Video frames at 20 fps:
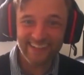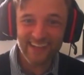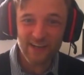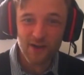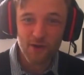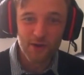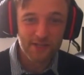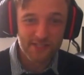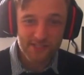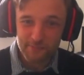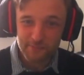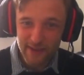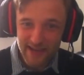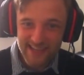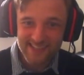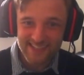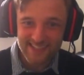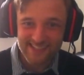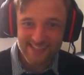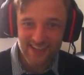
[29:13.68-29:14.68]
It's an
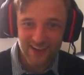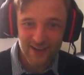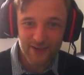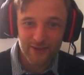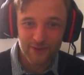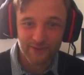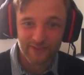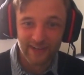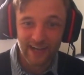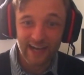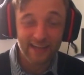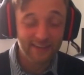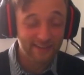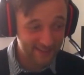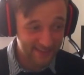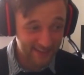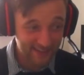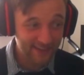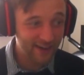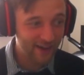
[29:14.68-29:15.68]
amazing title.
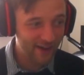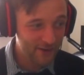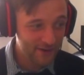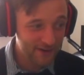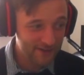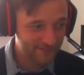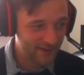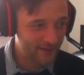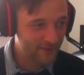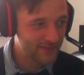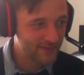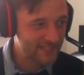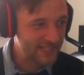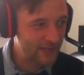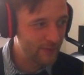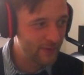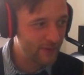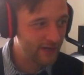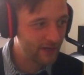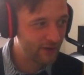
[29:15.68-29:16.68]
And I only found this
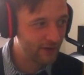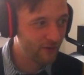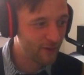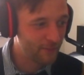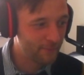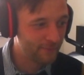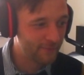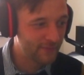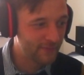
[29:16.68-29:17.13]
out earlier on,